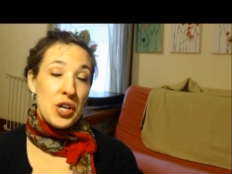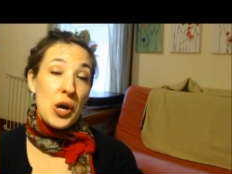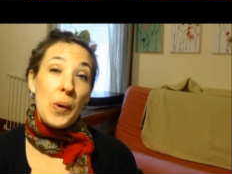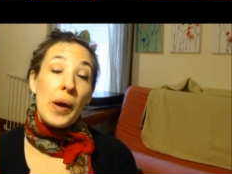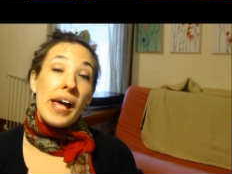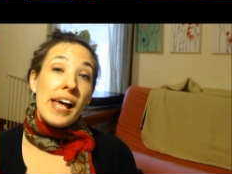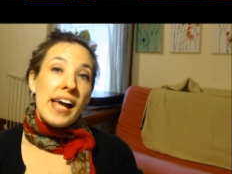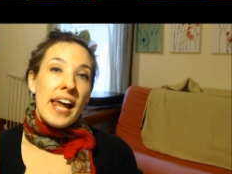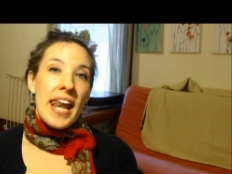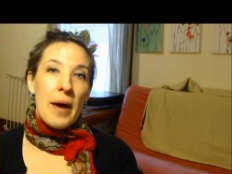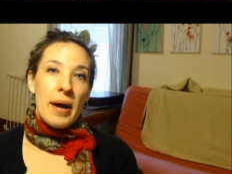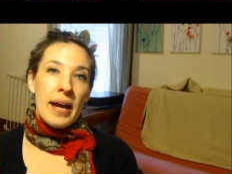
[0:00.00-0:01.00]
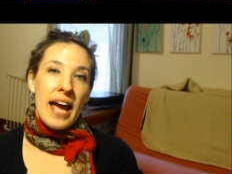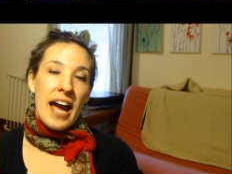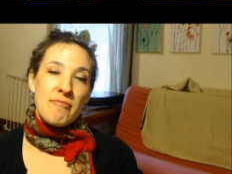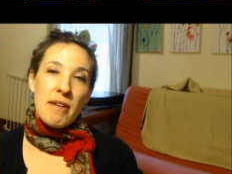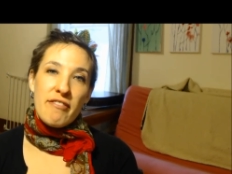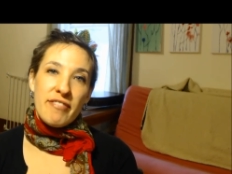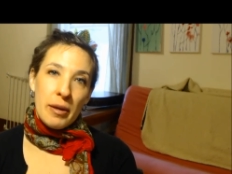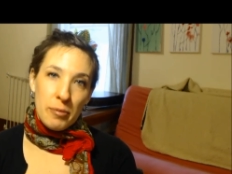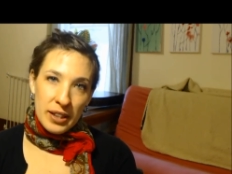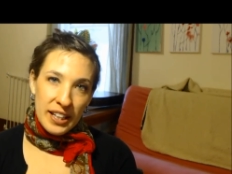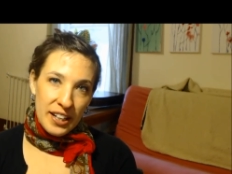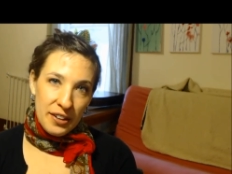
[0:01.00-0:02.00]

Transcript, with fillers: So now I have my family